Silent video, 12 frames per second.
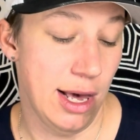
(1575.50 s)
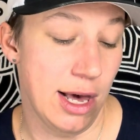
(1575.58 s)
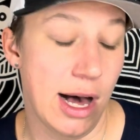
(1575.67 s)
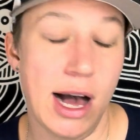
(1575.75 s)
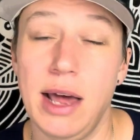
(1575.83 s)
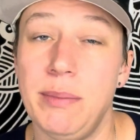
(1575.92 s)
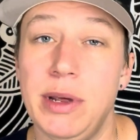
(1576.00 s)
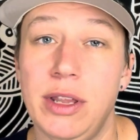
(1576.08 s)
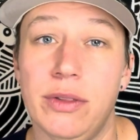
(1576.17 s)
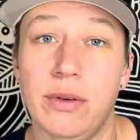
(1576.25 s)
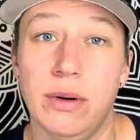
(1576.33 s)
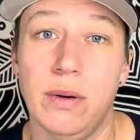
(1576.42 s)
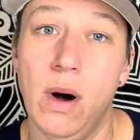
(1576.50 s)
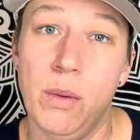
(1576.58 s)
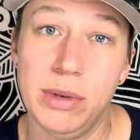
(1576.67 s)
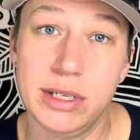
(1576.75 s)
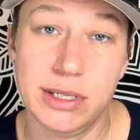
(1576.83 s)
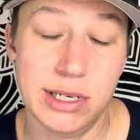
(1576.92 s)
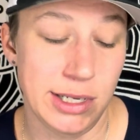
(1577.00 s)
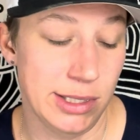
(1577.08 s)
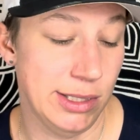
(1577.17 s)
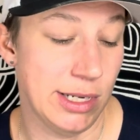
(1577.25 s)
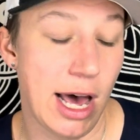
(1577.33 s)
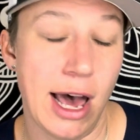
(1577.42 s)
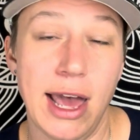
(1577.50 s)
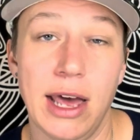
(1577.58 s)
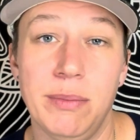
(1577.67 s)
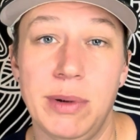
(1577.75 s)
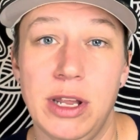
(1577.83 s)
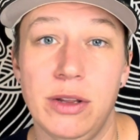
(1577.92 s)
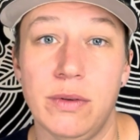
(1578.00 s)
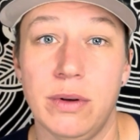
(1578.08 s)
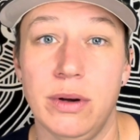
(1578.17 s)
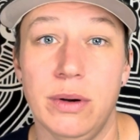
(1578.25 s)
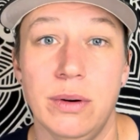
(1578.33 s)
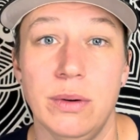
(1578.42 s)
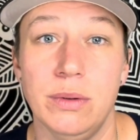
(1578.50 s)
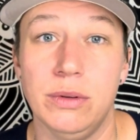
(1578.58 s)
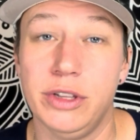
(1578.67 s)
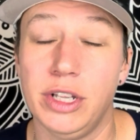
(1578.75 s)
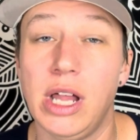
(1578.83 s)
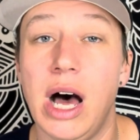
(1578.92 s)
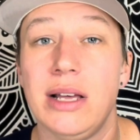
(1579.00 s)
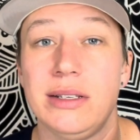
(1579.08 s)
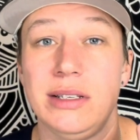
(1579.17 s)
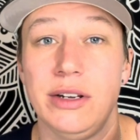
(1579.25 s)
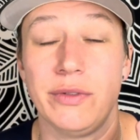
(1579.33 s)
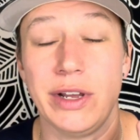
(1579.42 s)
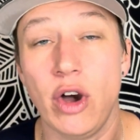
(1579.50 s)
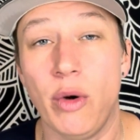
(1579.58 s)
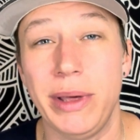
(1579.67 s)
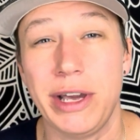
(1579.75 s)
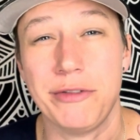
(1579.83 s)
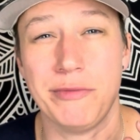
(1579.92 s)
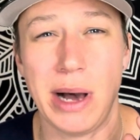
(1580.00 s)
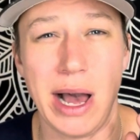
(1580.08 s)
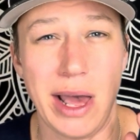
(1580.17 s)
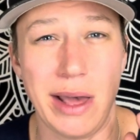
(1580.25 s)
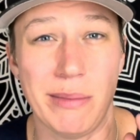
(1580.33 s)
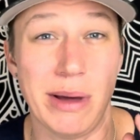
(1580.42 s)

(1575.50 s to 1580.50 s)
I had been through homelessness. I had been through the loss and rehoming of my